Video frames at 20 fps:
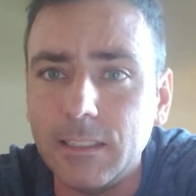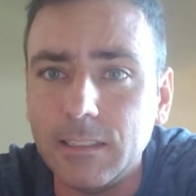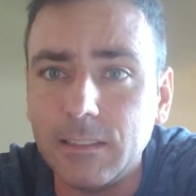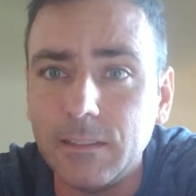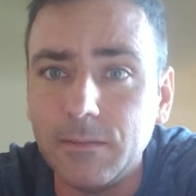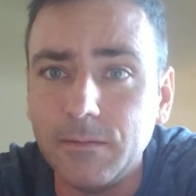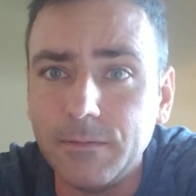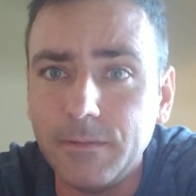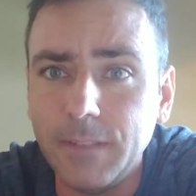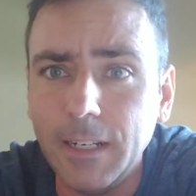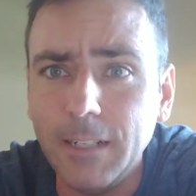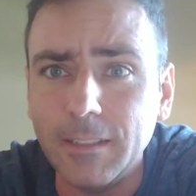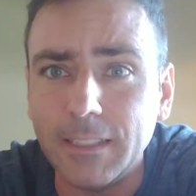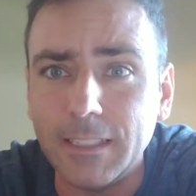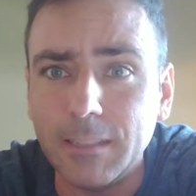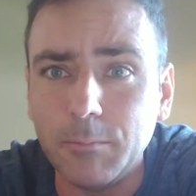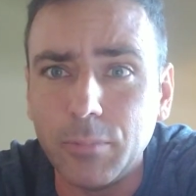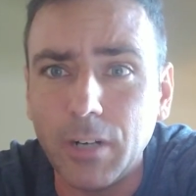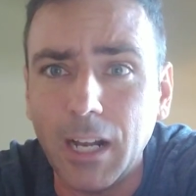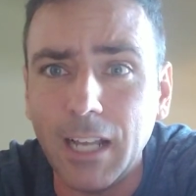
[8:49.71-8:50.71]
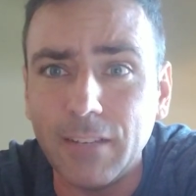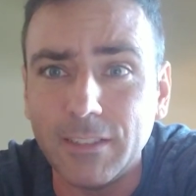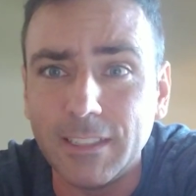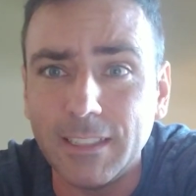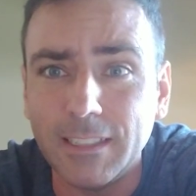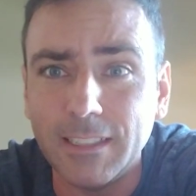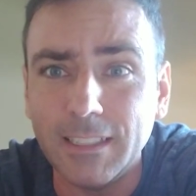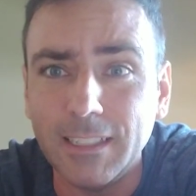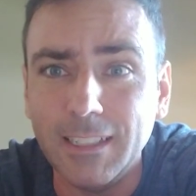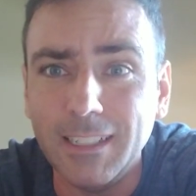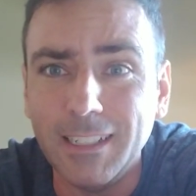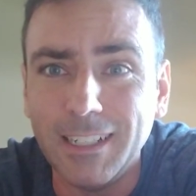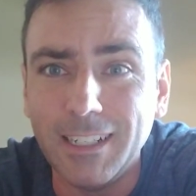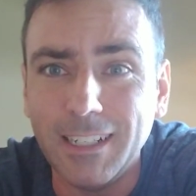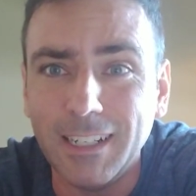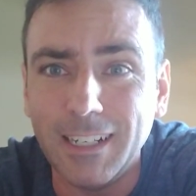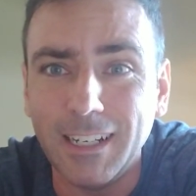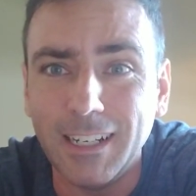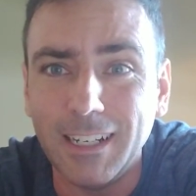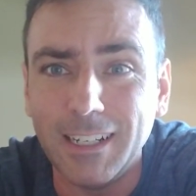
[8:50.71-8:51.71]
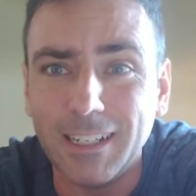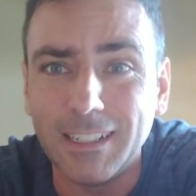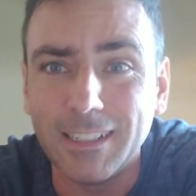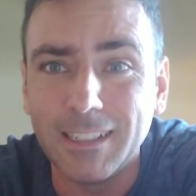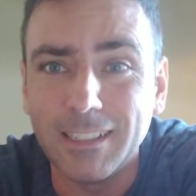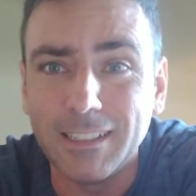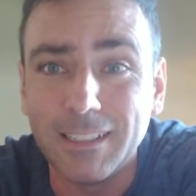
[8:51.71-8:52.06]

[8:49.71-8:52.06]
is very privacy uh,